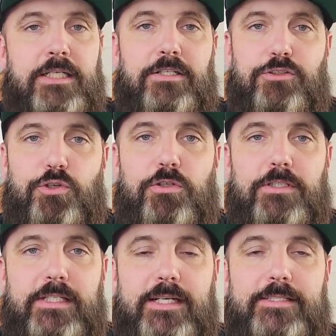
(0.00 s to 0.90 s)
Neural
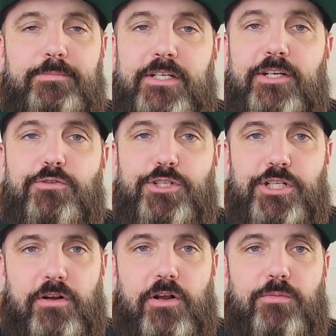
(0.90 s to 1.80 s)
DSP
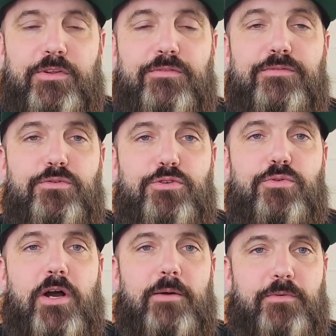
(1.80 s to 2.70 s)
Gojira, with a few new
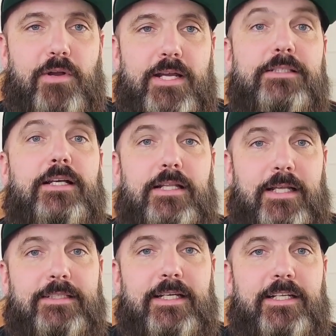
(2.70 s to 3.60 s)
upgrades.
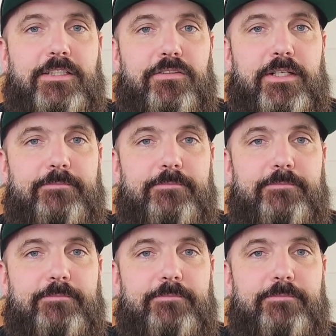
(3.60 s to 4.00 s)
Let's get into it.